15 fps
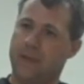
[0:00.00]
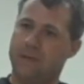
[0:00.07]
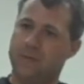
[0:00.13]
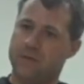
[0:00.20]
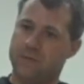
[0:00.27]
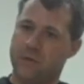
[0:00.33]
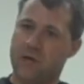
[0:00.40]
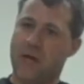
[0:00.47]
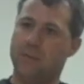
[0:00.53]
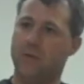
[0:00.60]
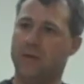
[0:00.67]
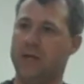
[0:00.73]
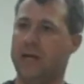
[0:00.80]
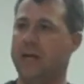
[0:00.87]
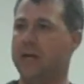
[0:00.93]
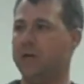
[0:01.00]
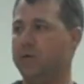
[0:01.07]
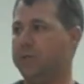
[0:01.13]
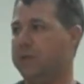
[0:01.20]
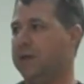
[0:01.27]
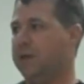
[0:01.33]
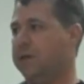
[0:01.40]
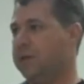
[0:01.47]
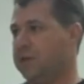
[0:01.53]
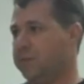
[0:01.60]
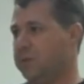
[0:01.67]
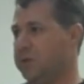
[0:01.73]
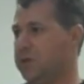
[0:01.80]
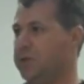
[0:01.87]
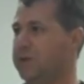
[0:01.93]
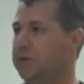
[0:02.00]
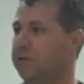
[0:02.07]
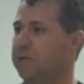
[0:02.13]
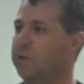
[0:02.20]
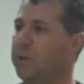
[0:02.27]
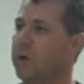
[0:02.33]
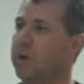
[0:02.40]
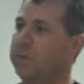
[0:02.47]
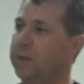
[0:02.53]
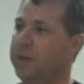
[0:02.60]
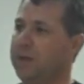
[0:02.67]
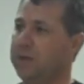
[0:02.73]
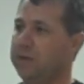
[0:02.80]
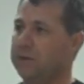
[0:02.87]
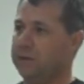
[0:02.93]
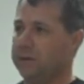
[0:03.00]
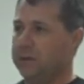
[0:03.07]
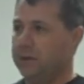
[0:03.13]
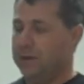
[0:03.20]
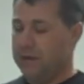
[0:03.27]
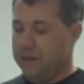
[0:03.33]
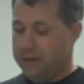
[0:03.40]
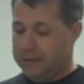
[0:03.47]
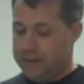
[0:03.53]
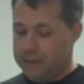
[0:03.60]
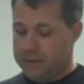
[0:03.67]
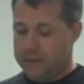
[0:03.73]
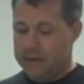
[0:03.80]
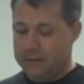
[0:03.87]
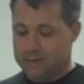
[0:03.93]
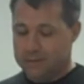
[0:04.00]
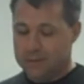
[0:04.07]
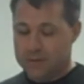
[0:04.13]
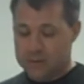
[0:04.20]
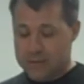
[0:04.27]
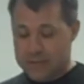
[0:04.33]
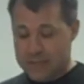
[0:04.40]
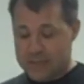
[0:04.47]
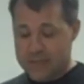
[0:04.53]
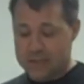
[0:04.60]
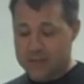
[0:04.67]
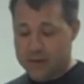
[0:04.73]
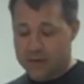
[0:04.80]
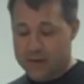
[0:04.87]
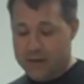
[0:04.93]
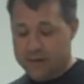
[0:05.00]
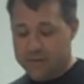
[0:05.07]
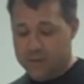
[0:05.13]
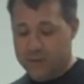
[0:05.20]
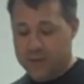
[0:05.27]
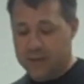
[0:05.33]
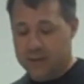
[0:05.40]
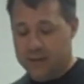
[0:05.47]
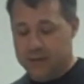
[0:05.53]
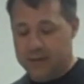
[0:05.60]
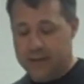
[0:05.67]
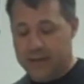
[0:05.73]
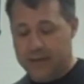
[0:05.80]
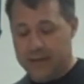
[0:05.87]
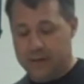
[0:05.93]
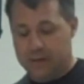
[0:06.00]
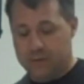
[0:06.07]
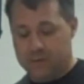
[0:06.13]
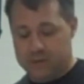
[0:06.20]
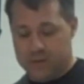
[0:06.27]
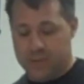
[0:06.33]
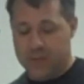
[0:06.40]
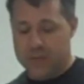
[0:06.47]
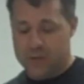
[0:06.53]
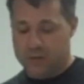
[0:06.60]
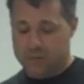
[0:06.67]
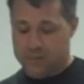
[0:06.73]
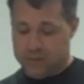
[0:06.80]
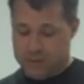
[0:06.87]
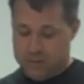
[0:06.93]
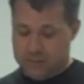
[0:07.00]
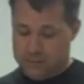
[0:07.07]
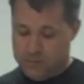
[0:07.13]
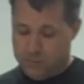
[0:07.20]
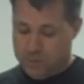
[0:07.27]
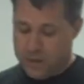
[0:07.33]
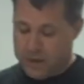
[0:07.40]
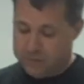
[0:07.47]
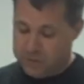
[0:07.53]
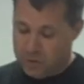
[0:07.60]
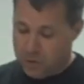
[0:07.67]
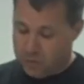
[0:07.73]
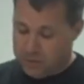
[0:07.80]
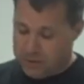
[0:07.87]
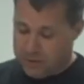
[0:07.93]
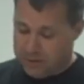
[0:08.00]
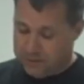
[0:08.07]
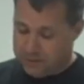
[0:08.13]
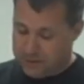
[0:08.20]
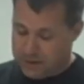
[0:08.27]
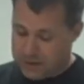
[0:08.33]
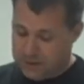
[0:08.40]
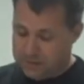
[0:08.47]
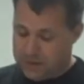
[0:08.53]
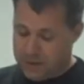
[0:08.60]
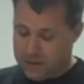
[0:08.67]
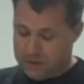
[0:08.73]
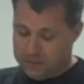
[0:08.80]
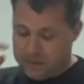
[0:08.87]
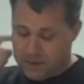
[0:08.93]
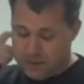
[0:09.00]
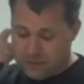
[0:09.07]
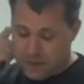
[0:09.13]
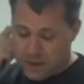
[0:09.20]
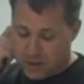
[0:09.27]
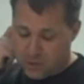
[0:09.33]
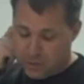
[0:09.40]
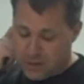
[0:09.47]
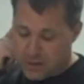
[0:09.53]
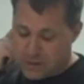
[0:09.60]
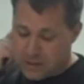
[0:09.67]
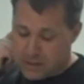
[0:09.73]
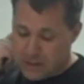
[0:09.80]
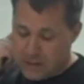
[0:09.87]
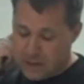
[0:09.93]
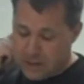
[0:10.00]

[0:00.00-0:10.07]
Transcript: if it's a capital gain, it could be on disposition of the property, or it doesn't necessarily have to be the date of inspection, but we have to know what the effective date of the value is.